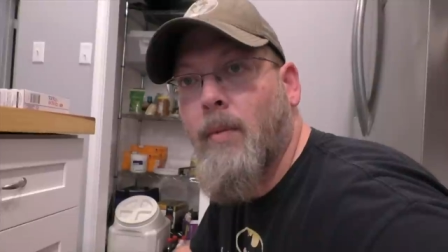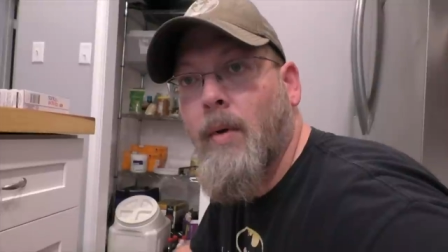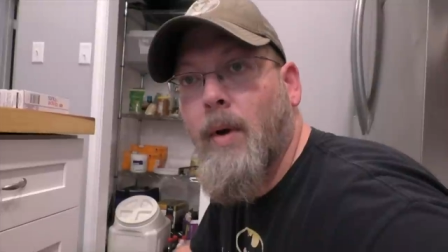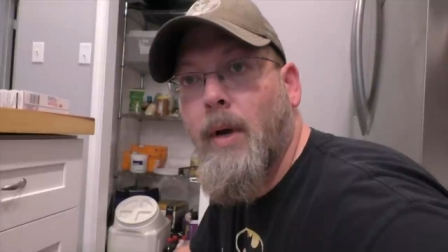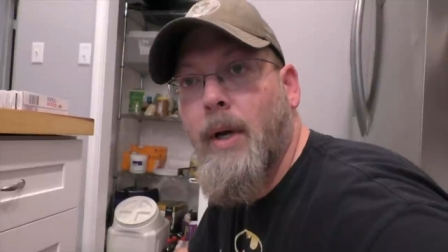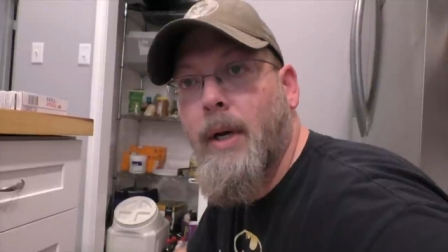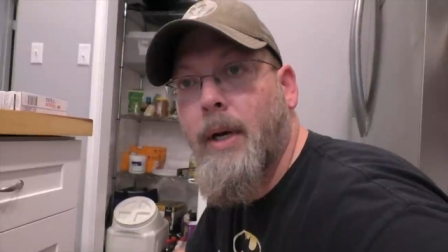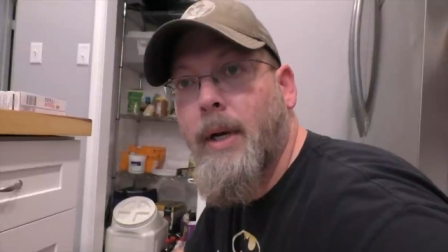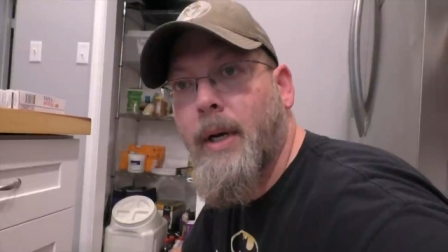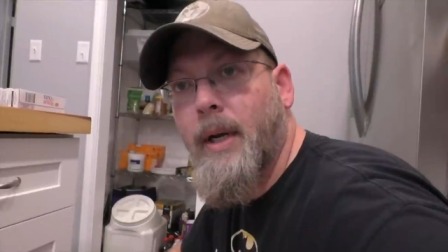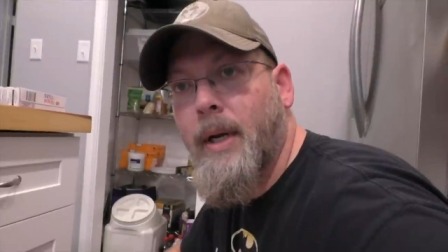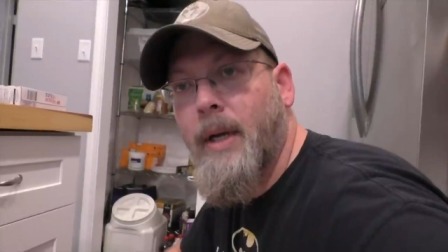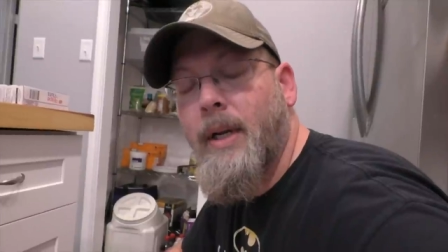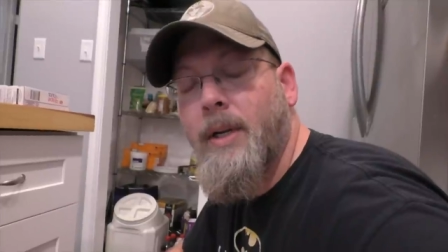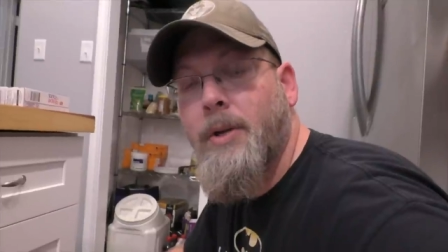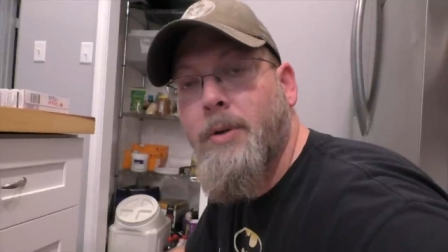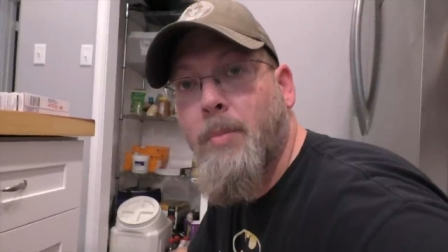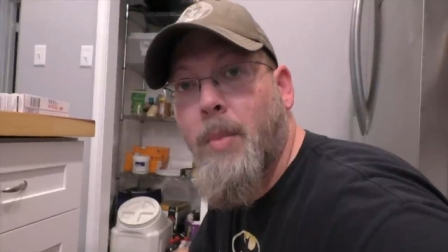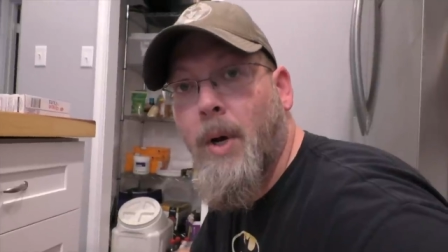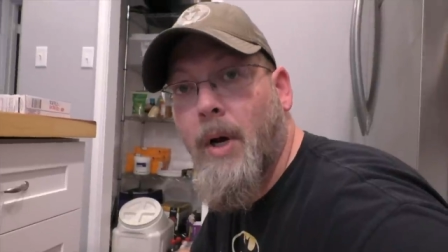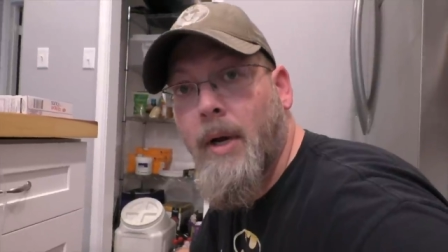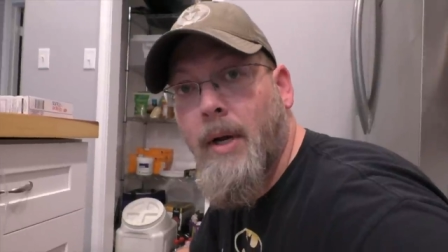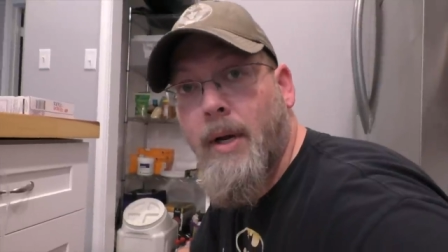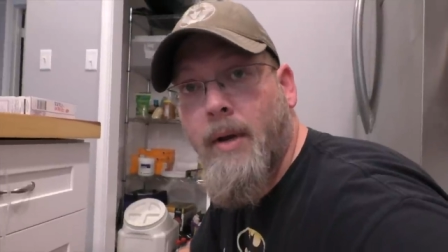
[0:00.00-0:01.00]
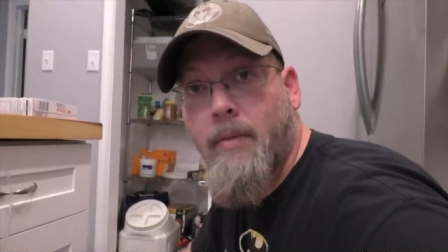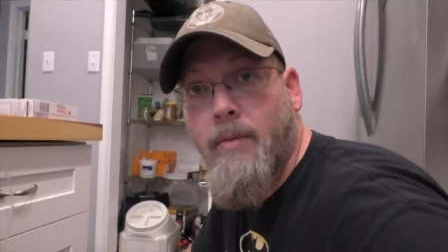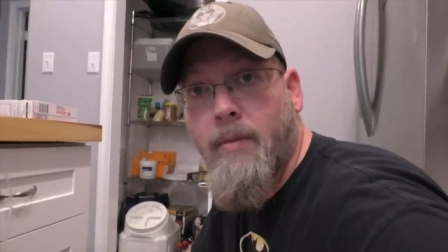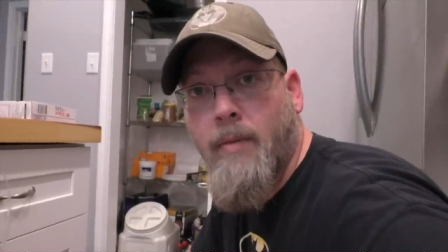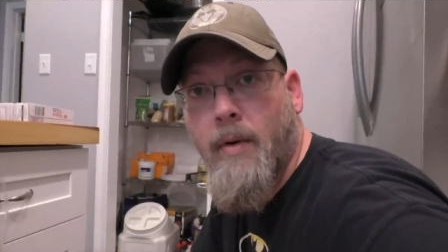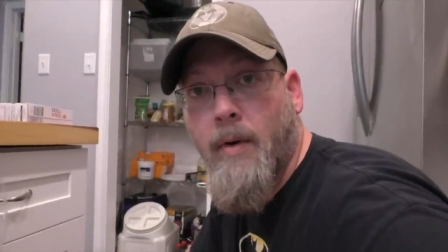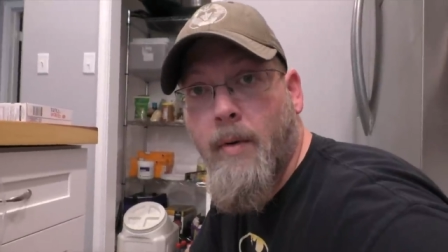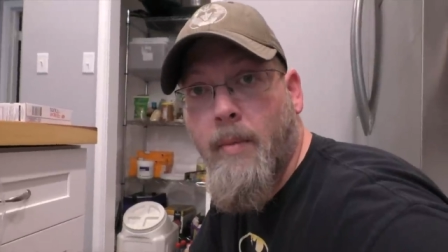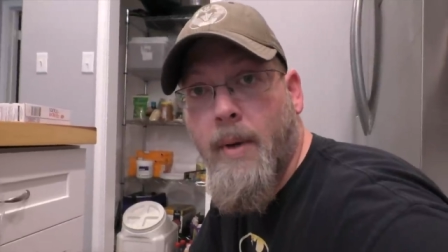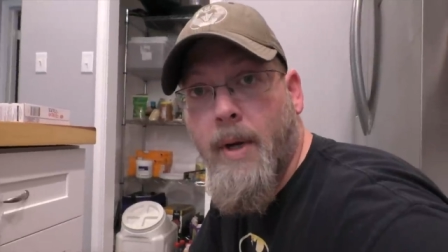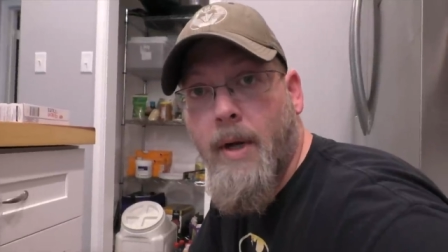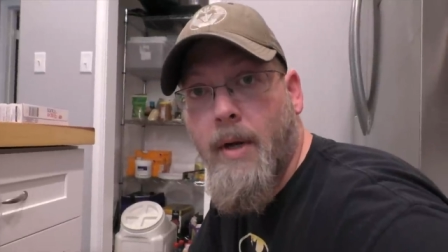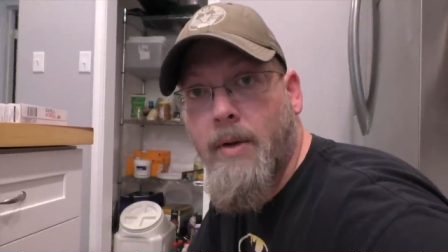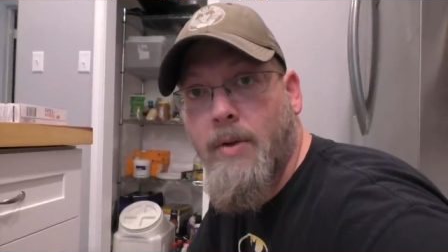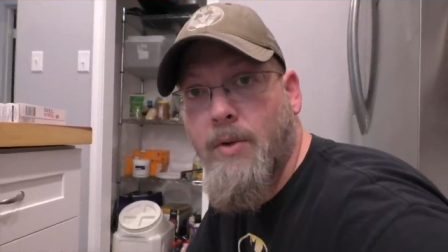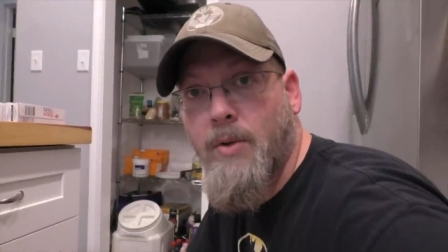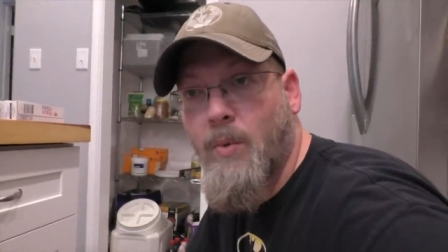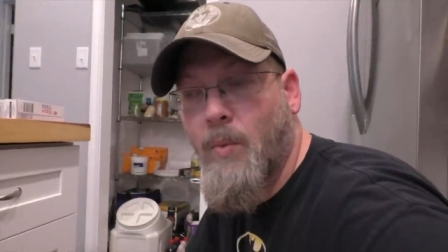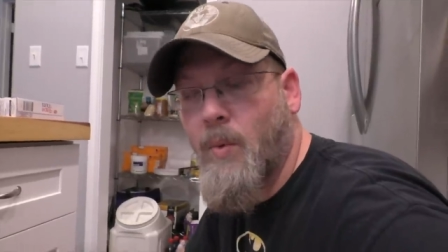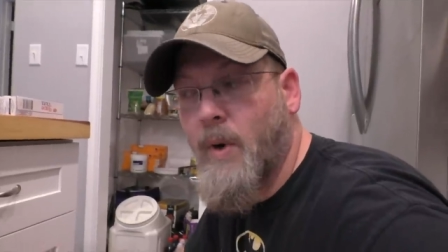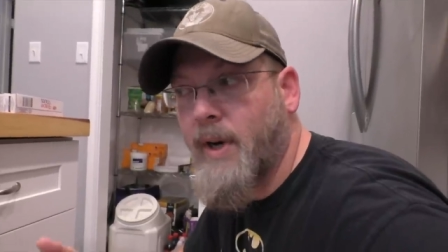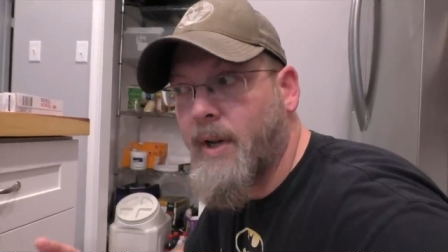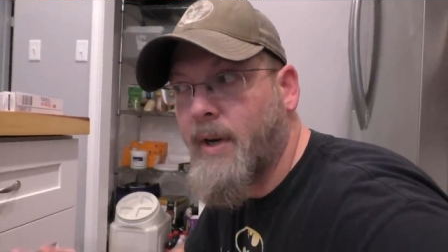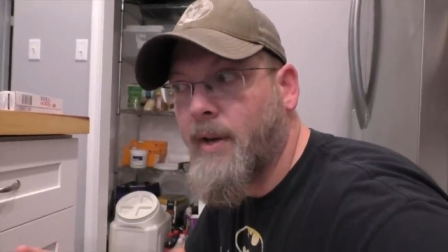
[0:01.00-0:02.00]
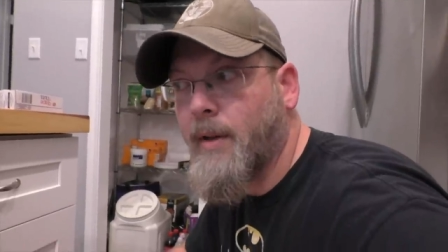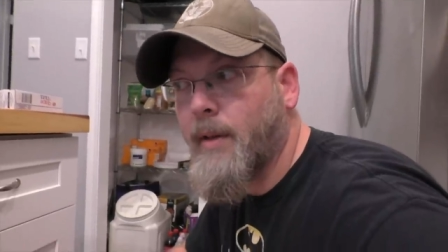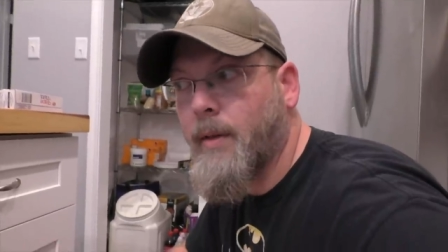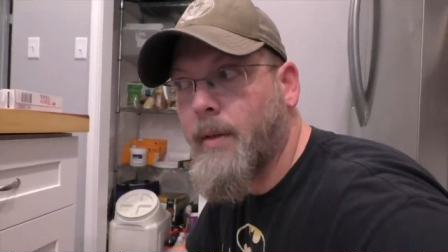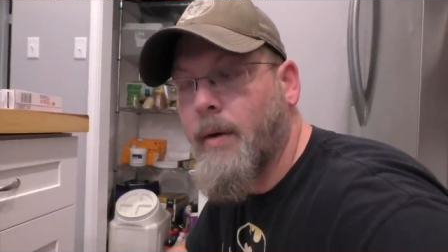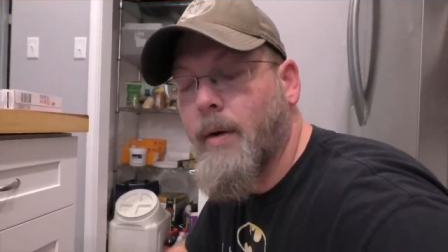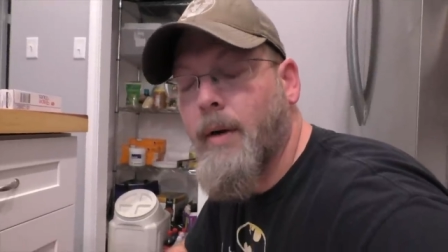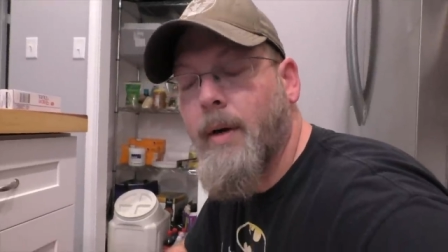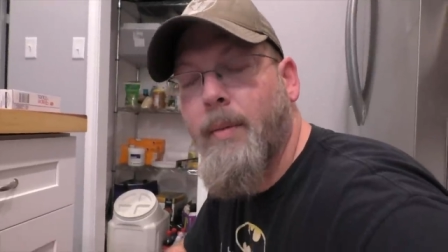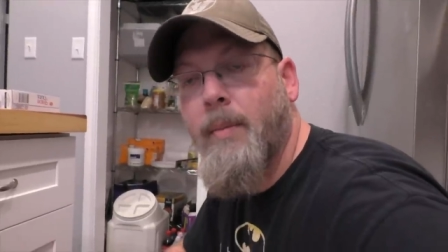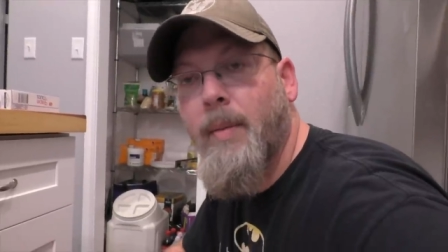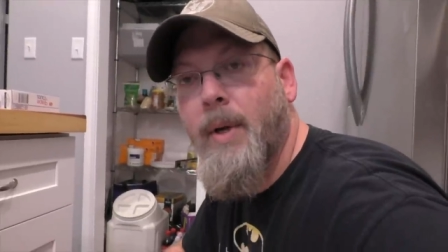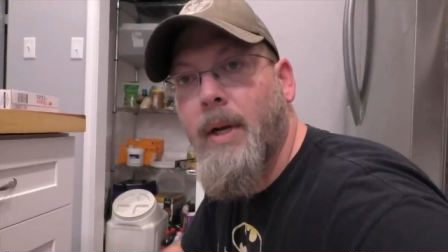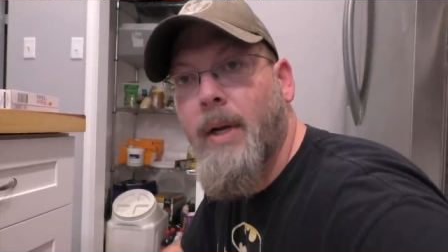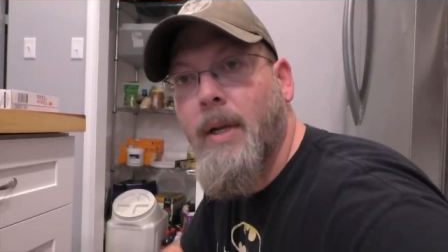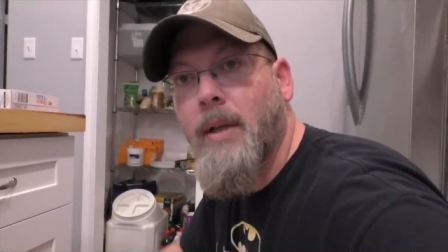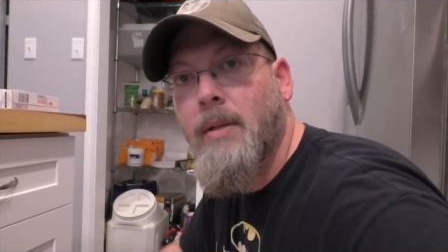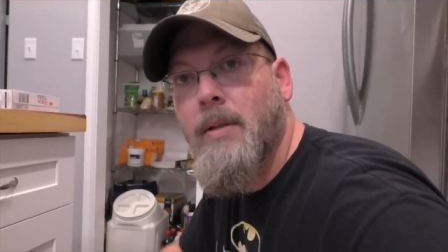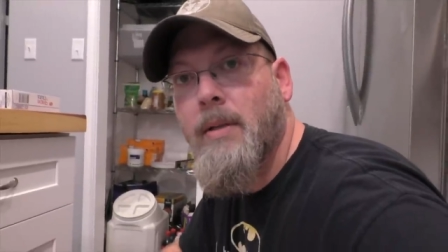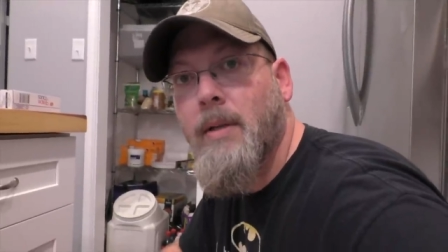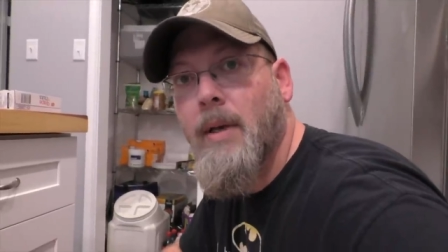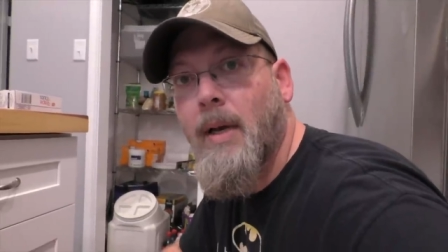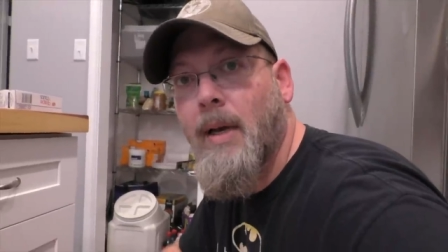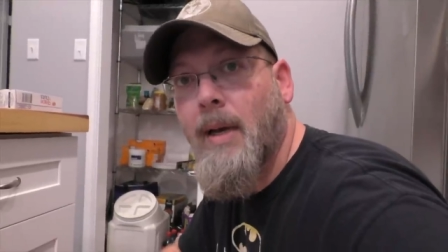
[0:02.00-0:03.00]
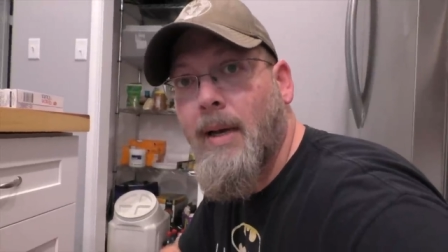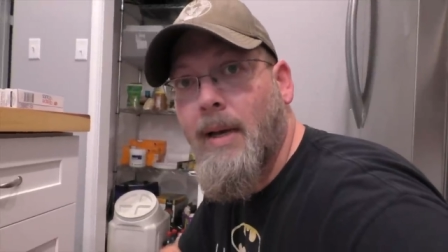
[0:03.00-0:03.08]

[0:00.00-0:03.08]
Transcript: run in each bucket for about twenty to thirty minutes